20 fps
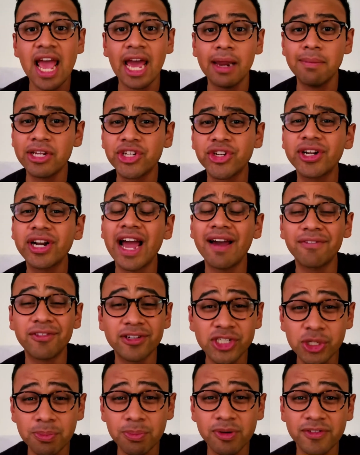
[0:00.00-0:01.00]
and make sure to have
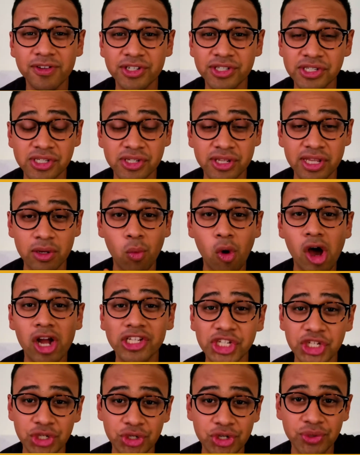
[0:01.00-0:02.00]
their supervision so they
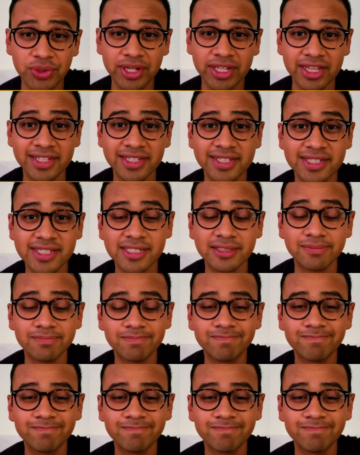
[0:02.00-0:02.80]
watch you doing this.